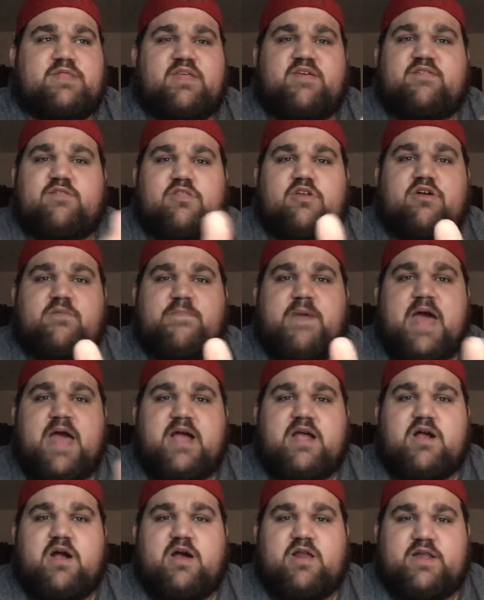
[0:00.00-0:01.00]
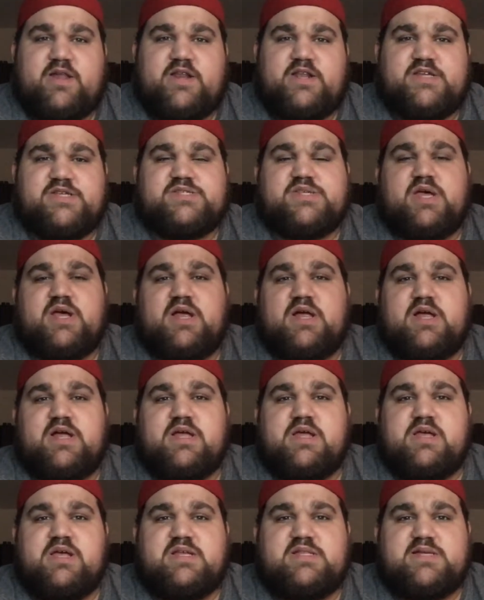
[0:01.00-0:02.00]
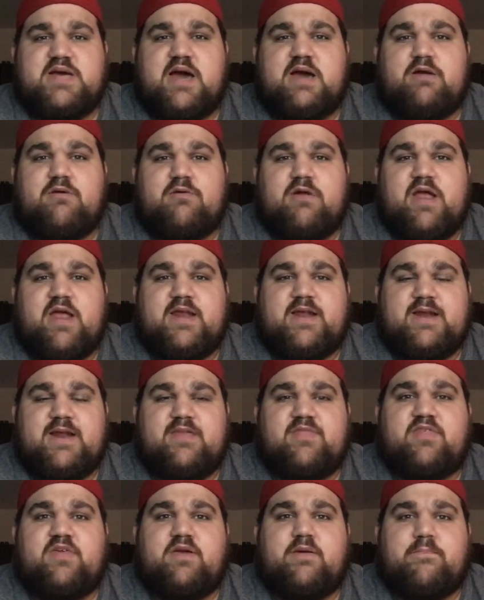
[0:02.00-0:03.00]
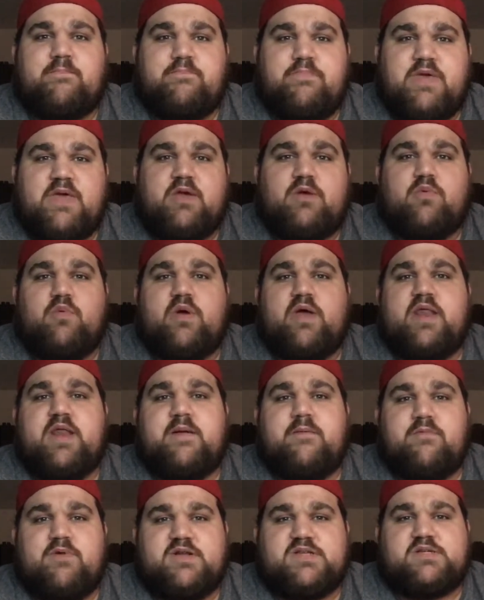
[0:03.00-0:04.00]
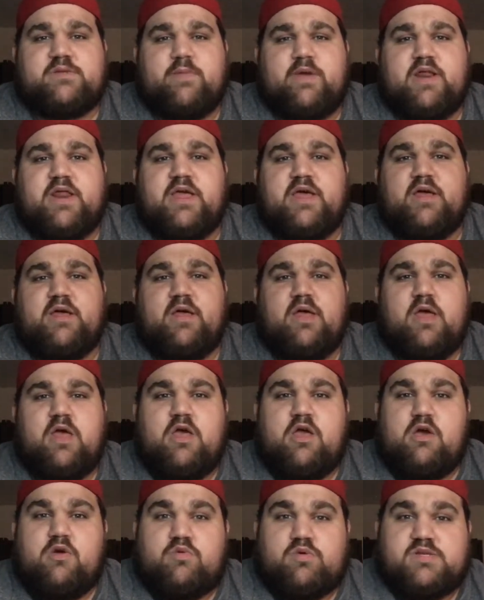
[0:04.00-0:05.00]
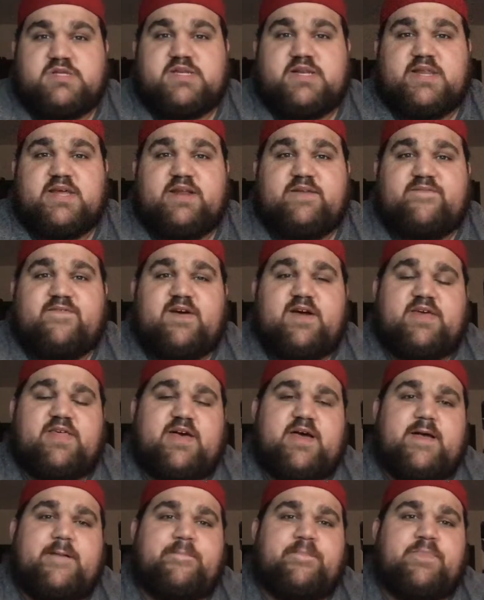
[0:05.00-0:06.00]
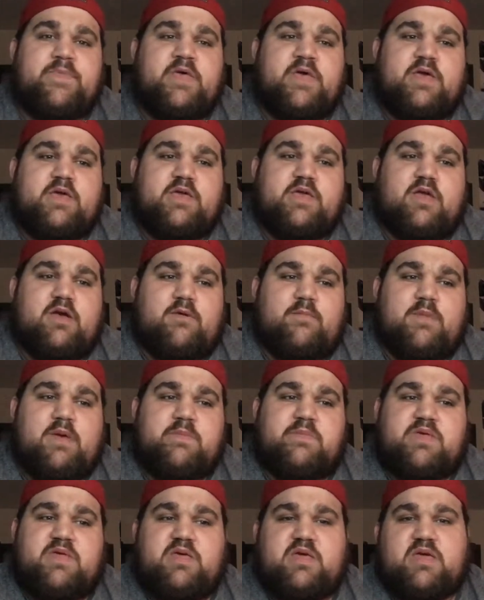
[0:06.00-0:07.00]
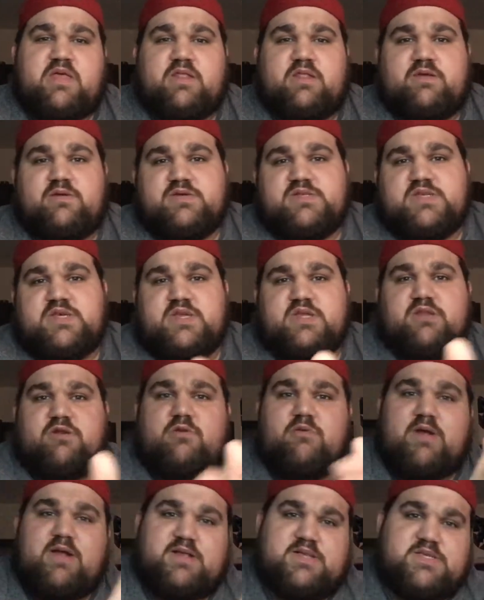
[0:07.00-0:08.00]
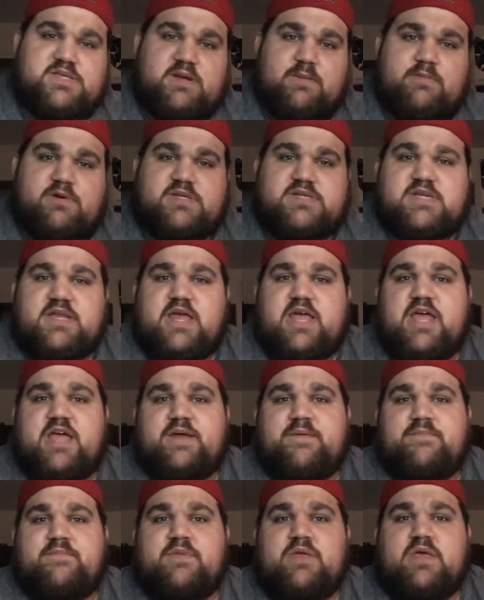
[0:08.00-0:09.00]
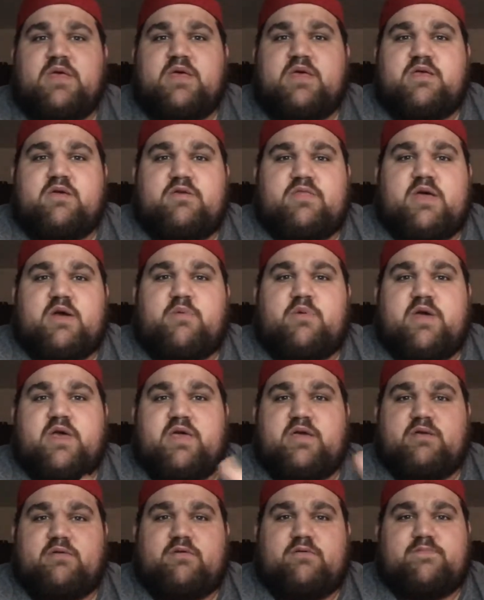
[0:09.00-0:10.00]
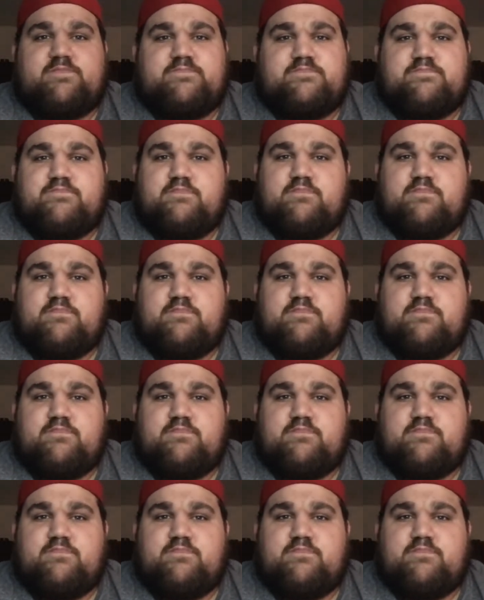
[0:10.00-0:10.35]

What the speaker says: look back on in his title reign. And I think a big win at WrestleMania will solidify that. You know, maybe he can lose it around SummerSlam, and that way it'll